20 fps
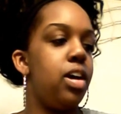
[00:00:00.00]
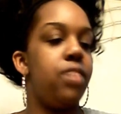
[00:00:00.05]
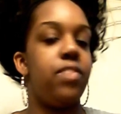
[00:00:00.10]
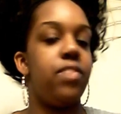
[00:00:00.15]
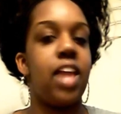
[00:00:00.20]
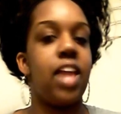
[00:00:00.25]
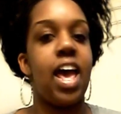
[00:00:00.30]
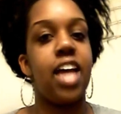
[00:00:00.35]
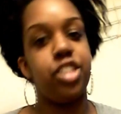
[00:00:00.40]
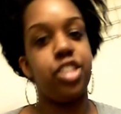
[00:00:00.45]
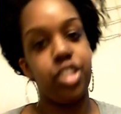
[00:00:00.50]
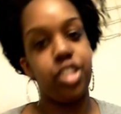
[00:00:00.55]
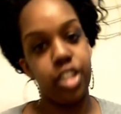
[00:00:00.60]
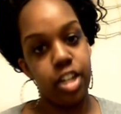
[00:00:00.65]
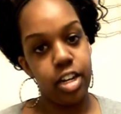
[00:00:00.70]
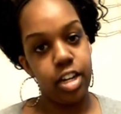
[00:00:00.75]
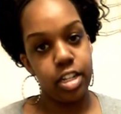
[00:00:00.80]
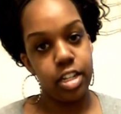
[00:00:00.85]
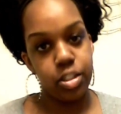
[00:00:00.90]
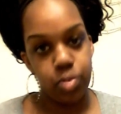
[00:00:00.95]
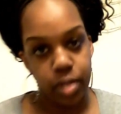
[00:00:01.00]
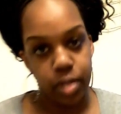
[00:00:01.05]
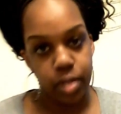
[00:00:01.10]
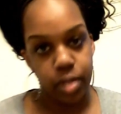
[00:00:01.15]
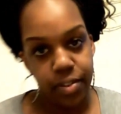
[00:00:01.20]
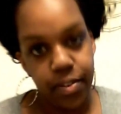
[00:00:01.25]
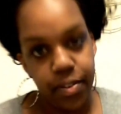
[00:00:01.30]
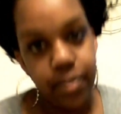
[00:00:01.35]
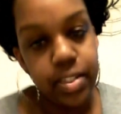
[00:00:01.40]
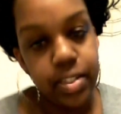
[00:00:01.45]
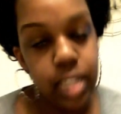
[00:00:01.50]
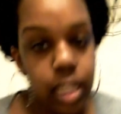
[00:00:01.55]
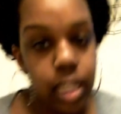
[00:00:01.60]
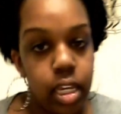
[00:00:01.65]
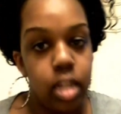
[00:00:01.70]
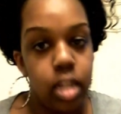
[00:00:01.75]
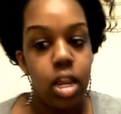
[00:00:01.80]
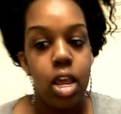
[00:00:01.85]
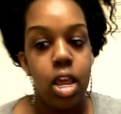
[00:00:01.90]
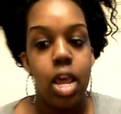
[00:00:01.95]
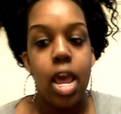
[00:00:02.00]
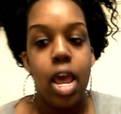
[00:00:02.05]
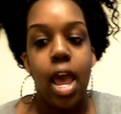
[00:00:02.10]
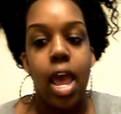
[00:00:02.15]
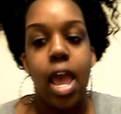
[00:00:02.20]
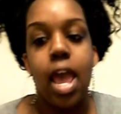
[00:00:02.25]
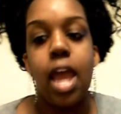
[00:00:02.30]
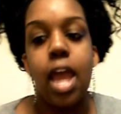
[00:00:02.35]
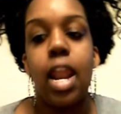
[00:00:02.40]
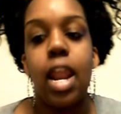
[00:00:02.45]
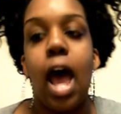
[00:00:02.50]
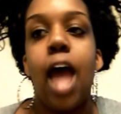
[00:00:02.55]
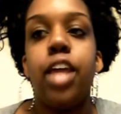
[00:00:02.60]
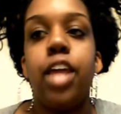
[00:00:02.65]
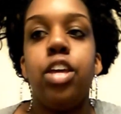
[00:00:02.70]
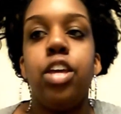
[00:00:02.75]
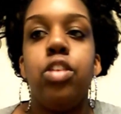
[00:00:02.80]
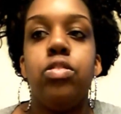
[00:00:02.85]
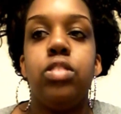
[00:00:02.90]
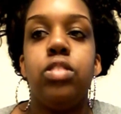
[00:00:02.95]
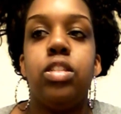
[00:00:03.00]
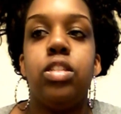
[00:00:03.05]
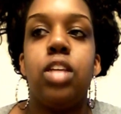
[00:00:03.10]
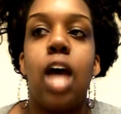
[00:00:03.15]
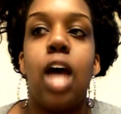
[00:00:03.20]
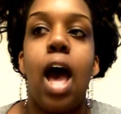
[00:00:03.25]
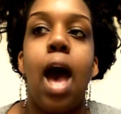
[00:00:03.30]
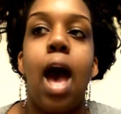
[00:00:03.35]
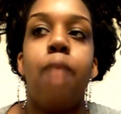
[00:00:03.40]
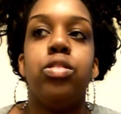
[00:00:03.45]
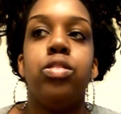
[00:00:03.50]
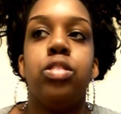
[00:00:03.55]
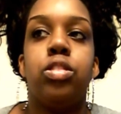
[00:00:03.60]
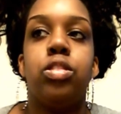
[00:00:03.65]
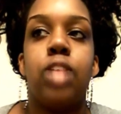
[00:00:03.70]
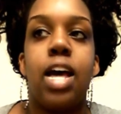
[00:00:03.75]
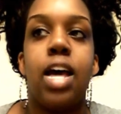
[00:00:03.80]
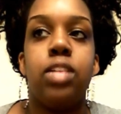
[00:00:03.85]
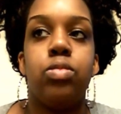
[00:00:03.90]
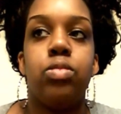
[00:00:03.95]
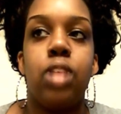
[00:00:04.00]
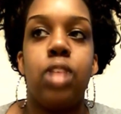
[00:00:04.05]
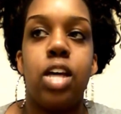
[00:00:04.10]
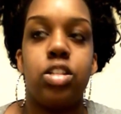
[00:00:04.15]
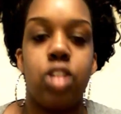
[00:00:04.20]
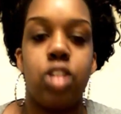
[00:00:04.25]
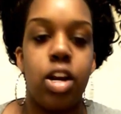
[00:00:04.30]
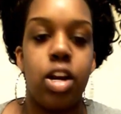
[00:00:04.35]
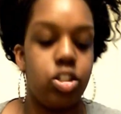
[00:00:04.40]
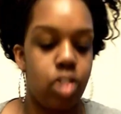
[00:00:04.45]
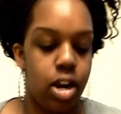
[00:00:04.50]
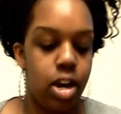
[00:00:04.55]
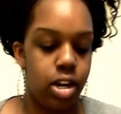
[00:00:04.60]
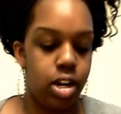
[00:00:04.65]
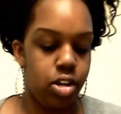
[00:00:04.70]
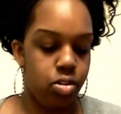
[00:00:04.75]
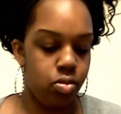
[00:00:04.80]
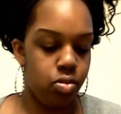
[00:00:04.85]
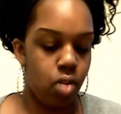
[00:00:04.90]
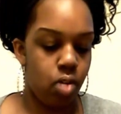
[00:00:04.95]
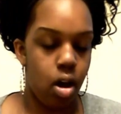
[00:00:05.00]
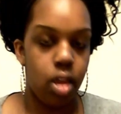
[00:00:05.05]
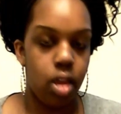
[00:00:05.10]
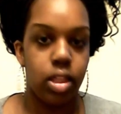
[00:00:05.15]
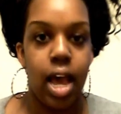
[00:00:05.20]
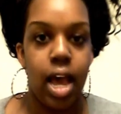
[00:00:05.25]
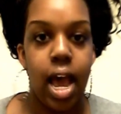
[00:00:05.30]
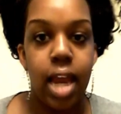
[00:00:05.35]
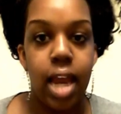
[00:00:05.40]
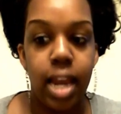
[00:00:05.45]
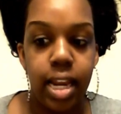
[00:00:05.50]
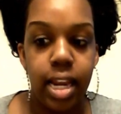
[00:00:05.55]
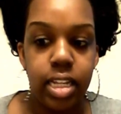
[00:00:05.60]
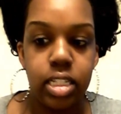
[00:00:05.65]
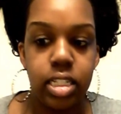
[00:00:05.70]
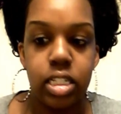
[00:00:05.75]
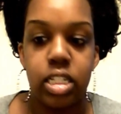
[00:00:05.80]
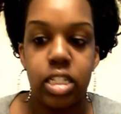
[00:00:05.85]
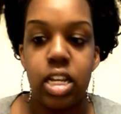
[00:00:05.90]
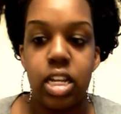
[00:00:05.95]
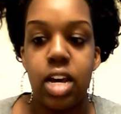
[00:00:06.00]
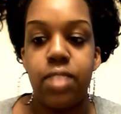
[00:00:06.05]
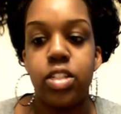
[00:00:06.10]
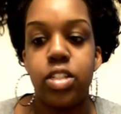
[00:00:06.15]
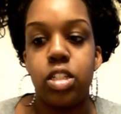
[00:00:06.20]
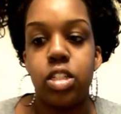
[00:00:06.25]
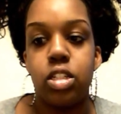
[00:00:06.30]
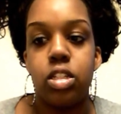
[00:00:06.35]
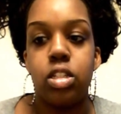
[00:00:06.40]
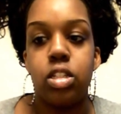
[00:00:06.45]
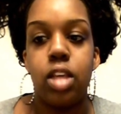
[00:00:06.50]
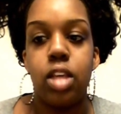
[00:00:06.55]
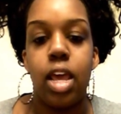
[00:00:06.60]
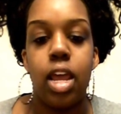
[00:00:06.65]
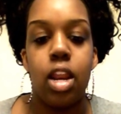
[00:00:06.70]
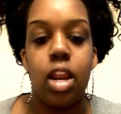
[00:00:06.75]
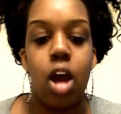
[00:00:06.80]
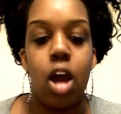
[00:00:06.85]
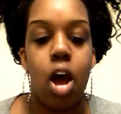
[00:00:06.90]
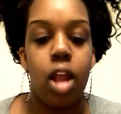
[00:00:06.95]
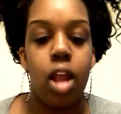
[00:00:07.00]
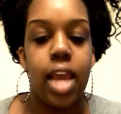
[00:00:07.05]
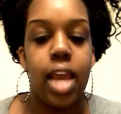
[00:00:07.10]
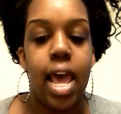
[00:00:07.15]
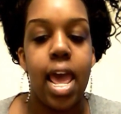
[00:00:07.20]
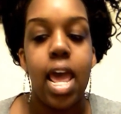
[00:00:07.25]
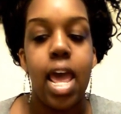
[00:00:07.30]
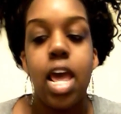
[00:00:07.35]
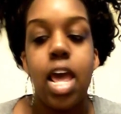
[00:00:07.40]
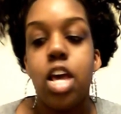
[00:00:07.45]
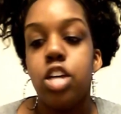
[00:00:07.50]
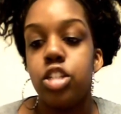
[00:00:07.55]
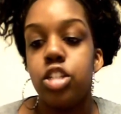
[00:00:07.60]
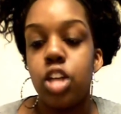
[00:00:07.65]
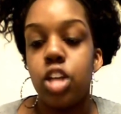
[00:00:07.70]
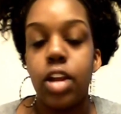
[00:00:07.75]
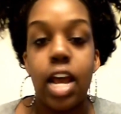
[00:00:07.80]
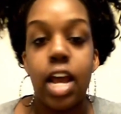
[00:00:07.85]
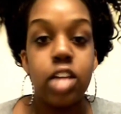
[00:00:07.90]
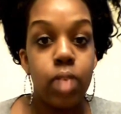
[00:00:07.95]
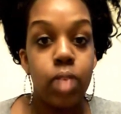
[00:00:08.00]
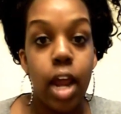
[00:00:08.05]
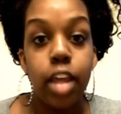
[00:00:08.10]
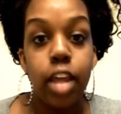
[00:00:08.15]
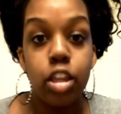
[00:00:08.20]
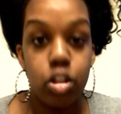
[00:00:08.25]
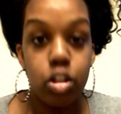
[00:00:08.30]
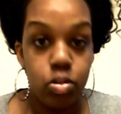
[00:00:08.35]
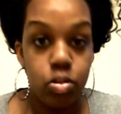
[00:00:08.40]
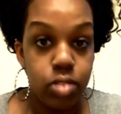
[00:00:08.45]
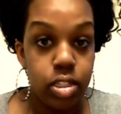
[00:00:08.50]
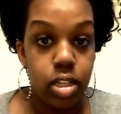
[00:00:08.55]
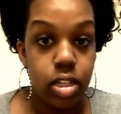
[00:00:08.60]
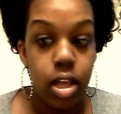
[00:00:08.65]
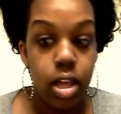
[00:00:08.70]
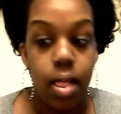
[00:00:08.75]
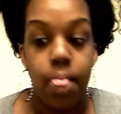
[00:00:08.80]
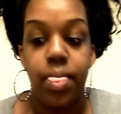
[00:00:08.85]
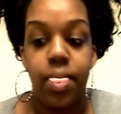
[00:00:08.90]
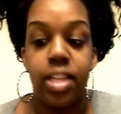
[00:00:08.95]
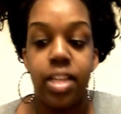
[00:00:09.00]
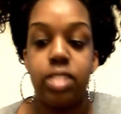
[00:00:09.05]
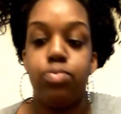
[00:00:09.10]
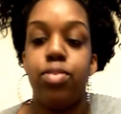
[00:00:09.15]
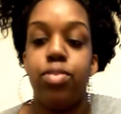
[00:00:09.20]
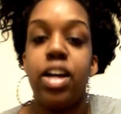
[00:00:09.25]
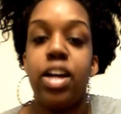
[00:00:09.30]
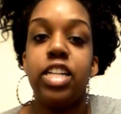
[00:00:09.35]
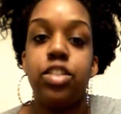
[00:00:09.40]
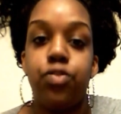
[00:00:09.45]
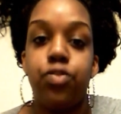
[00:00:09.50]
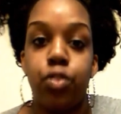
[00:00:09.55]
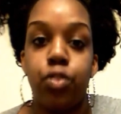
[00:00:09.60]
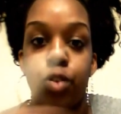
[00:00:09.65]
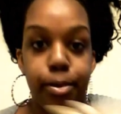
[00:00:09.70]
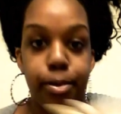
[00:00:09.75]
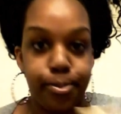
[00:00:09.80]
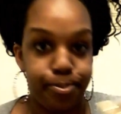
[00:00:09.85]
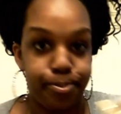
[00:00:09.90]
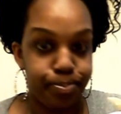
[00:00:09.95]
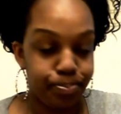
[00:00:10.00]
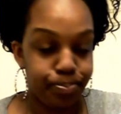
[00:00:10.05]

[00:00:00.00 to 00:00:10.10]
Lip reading: of last year in 2015, and that's when I started trying to do all the highlighting stuff and all that. So that's what I used this brush for.